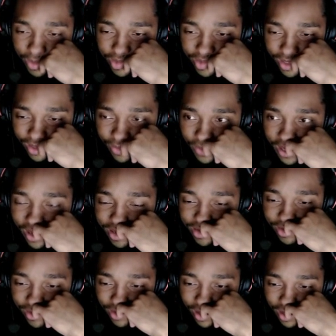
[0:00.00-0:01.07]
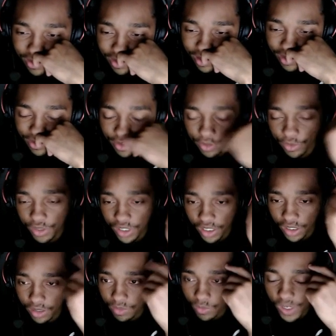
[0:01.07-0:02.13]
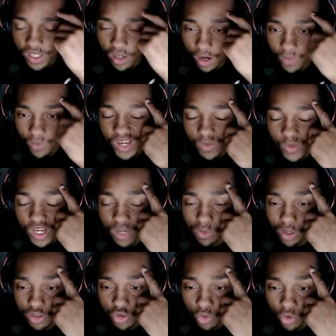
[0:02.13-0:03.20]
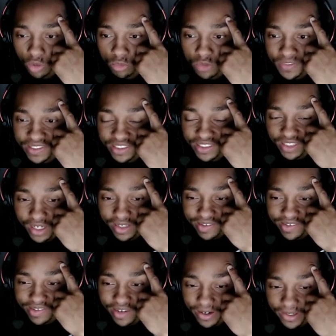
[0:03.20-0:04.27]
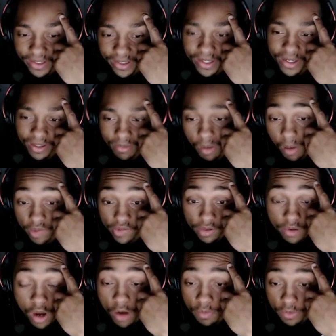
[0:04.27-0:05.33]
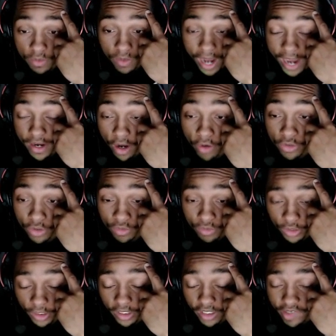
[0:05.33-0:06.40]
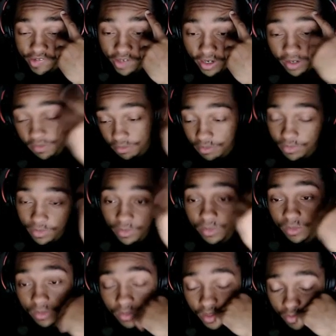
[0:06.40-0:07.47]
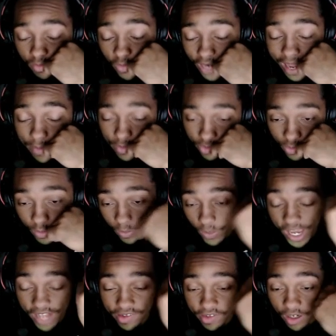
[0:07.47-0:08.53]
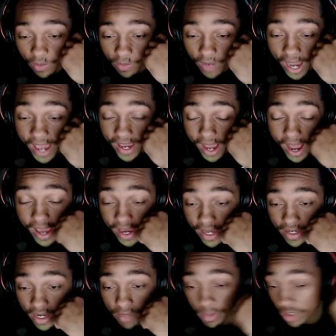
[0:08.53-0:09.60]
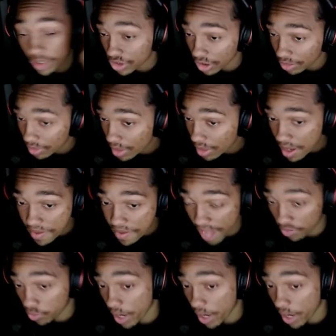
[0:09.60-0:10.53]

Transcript: was when I was a little kid. We thought we could watch horror movies and not get scared. My mom said, "Nope, I know you. You're gonna get scared." What happens? We had scared. I got nightmares. So that's what I